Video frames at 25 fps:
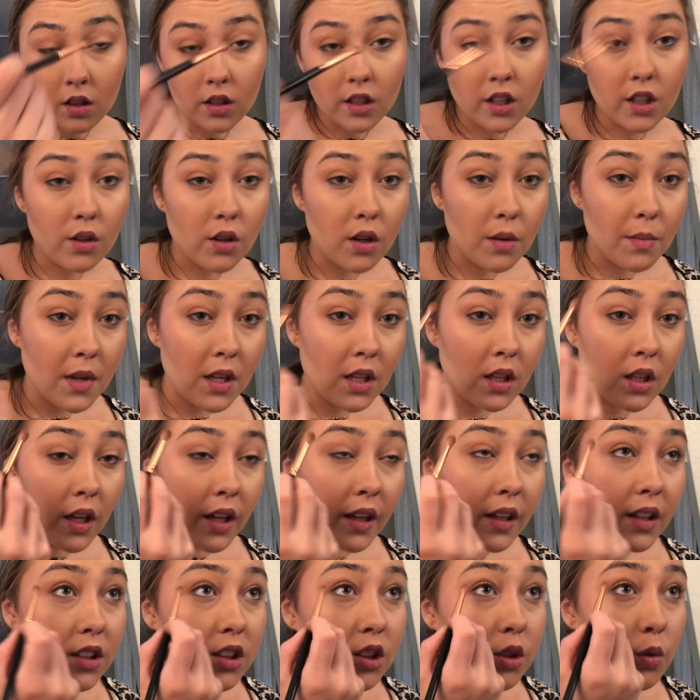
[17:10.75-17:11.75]
you know what I mean?
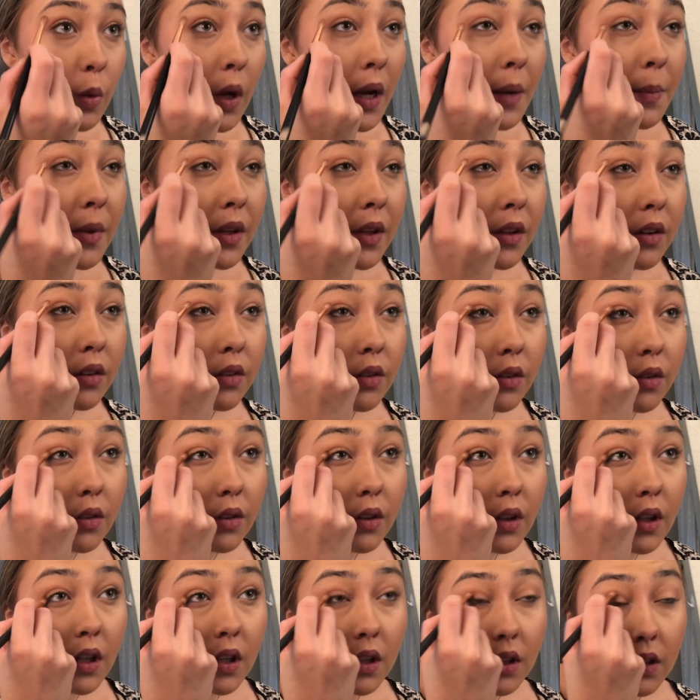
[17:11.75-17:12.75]
Like swipe it through
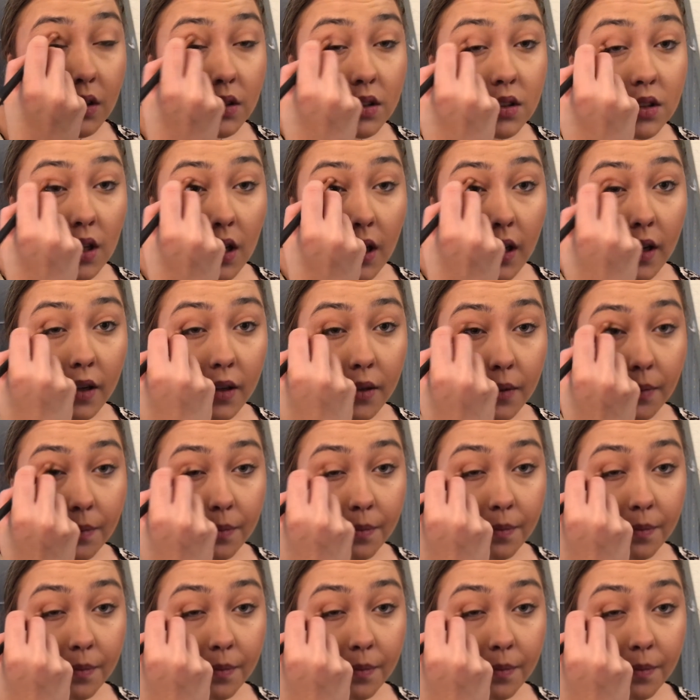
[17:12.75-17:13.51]
the inside.